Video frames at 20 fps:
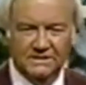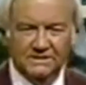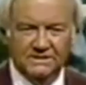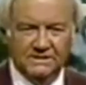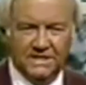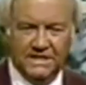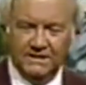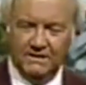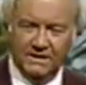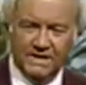
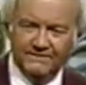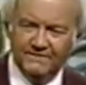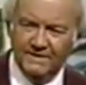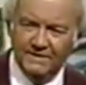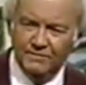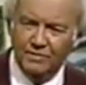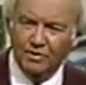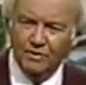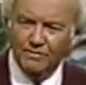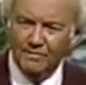They don't have
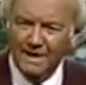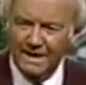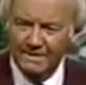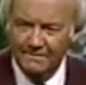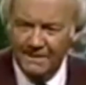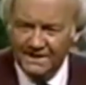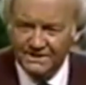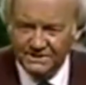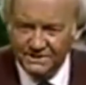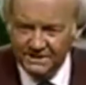any more
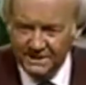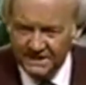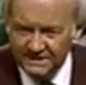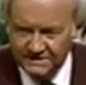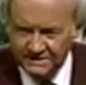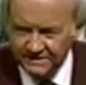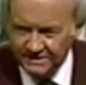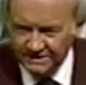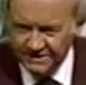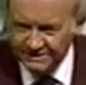
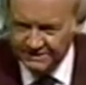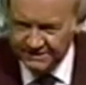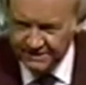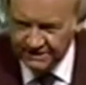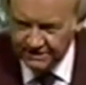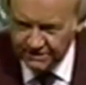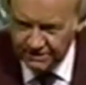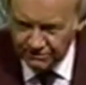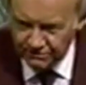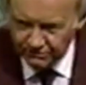imagination than a
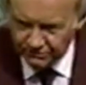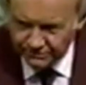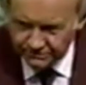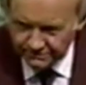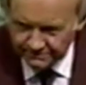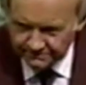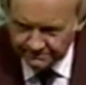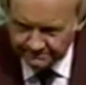sick goose.